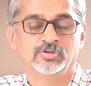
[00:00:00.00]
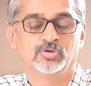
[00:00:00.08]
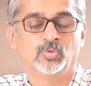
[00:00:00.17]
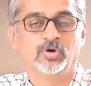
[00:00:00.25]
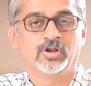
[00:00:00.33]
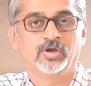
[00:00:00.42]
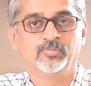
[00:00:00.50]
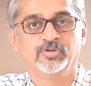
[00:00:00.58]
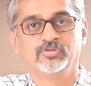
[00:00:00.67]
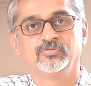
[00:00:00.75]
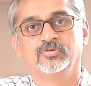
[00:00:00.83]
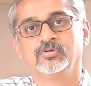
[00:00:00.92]
So what
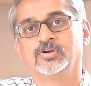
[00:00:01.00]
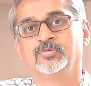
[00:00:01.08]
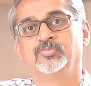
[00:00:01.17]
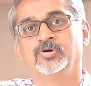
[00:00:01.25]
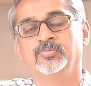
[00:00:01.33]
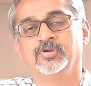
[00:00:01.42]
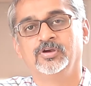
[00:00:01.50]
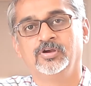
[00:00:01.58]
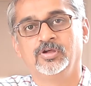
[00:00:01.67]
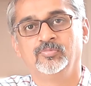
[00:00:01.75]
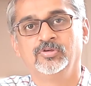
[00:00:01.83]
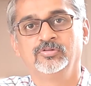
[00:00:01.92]
happens when you get a
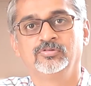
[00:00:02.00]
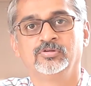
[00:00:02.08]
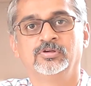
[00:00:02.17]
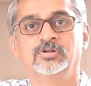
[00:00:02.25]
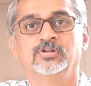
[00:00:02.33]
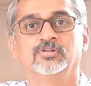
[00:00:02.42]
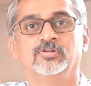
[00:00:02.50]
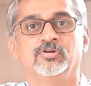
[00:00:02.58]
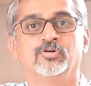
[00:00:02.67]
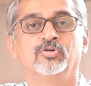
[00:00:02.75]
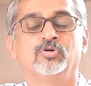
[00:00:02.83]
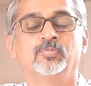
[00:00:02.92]
permanent damage?
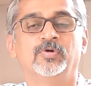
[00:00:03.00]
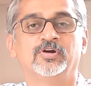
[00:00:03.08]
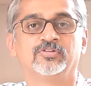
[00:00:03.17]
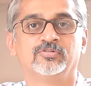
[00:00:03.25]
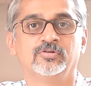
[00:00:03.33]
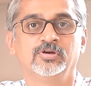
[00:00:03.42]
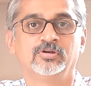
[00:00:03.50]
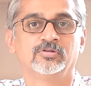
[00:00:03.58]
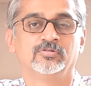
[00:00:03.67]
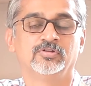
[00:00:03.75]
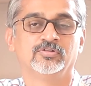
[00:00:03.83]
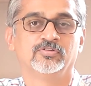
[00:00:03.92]
There are two parts to
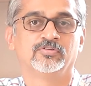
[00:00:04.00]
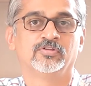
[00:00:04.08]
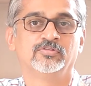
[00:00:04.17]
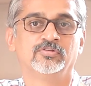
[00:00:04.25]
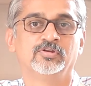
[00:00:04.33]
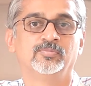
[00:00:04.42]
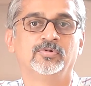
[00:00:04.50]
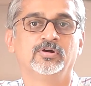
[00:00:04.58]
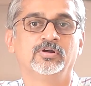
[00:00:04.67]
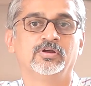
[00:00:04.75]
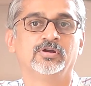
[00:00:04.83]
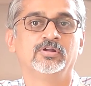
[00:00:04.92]
it. There is a sensory
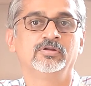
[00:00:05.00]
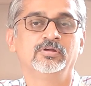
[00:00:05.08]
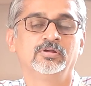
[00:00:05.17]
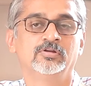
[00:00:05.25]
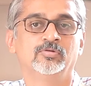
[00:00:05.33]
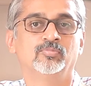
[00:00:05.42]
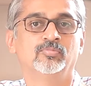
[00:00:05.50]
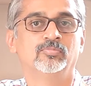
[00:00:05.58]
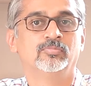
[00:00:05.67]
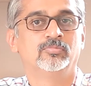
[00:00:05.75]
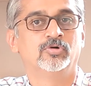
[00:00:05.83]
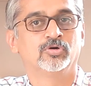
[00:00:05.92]
part and a
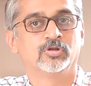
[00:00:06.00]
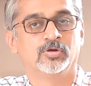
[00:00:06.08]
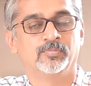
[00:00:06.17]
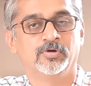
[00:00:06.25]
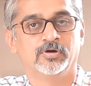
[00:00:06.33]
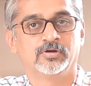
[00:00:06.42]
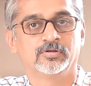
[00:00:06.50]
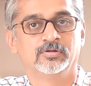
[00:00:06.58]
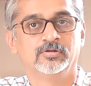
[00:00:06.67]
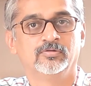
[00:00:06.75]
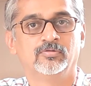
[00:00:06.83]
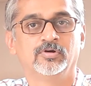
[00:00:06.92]
motor part.
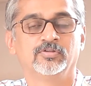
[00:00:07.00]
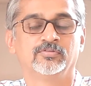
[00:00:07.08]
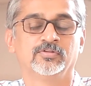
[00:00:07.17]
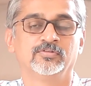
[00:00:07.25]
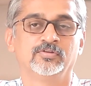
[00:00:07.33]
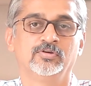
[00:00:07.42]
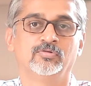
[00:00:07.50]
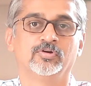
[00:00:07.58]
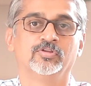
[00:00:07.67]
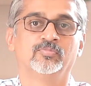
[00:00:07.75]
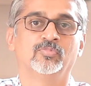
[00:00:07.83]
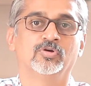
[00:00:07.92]
What is sensory?
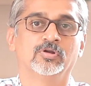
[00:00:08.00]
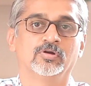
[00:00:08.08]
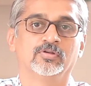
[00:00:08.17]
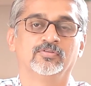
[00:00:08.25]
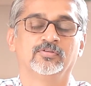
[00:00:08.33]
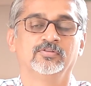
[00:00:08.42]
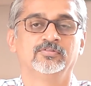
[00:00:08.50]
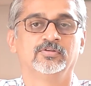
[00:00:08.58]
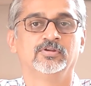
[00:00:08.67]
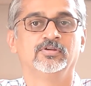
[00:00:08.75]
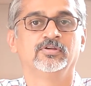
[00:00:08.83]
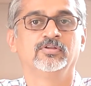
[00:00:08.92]
What is motor?
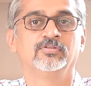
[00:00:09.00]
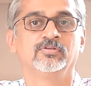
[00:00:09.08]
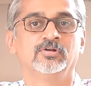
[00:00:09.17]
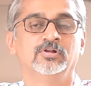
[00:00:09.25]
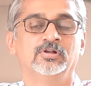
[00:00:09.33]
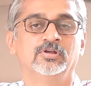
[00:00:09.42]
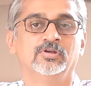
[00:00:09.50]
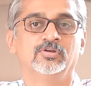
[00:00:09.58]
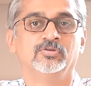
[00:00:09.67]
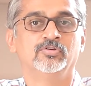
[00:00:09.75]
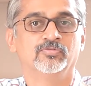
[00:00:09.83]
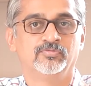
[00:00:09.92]
Sensory is
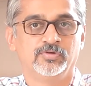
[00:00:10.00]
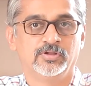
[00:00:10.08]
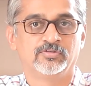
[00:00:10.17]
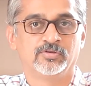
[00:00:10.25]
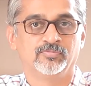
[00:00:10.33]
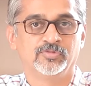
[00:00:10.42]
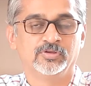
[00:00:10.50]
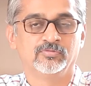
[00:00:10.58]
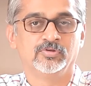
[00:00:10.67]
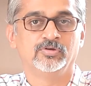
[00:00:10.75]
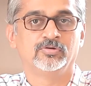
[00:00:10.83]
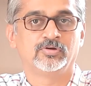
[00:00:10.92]
you feel something
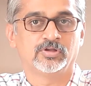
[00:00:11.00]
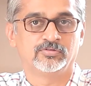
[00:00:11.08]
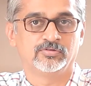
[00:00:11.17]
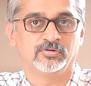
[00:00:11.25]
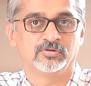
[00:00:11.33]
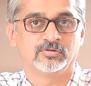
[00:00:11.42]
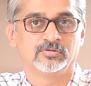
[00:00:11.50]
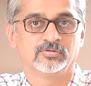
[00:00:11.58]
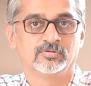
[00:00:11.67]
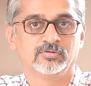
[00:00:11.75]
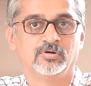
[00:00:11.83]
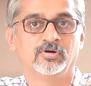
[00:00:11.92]
when you touch it
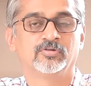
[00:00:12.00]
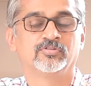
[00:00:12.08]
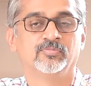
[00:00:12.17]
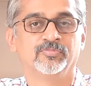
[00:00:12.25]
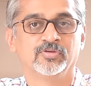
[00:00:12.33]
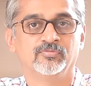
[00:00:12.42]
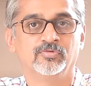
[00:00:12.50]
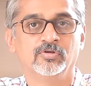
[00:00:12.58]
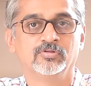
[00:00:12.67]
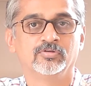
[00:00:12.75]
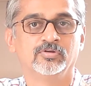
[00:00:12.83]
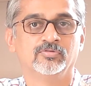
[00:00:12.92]
or something
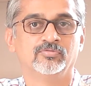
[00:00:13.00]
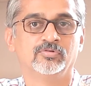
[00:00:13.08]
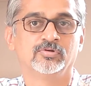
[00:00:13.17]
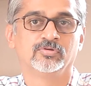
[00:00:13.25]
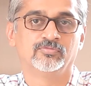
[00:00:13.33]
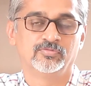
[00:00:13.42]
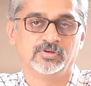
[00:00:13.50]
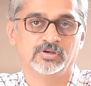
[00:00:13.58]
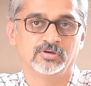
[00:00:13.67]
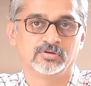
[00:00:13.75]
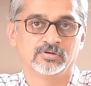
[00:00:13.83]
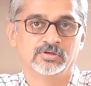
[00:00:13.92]
falls on your foot, you
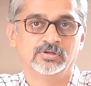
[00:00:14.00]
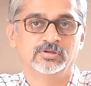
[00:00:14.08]
feel it.